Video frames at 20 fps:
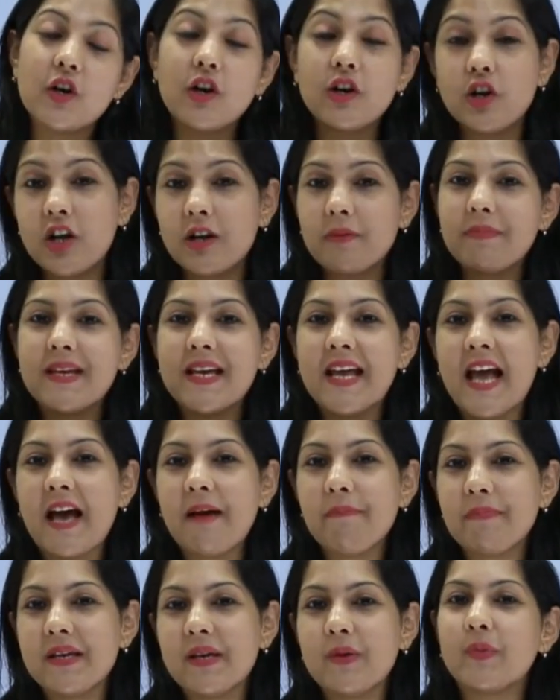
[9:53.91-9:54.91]
or not being
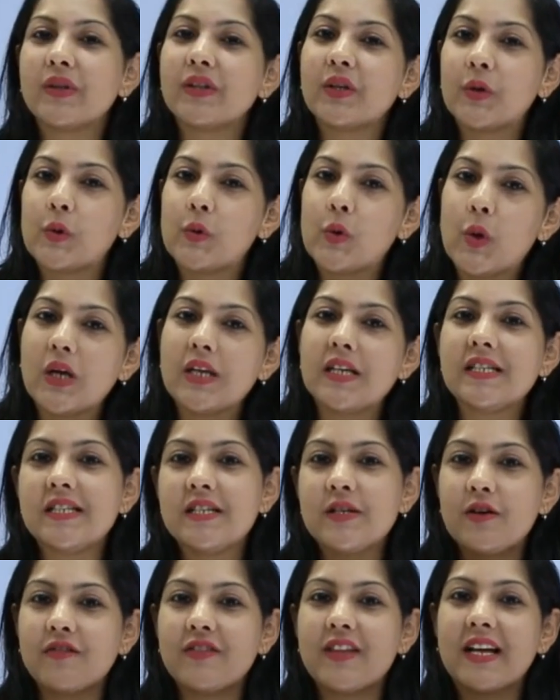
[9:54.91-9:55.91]
happy with the
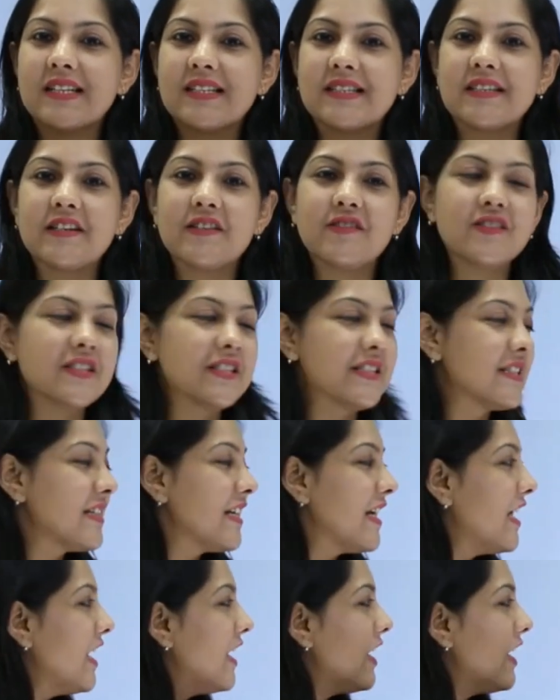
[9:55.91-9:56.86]
quality of that service.